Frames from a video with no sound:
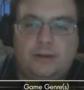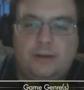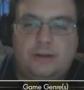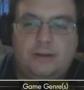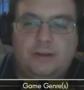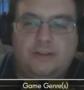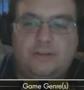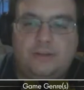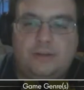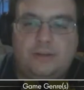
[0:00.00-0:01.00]
Oh well,
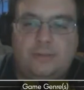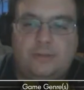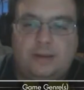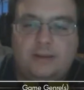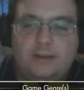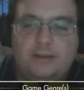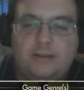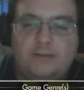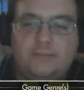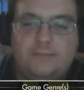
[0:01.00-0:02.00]
let's just do it the normal way
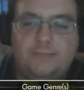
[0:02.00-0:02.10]
then.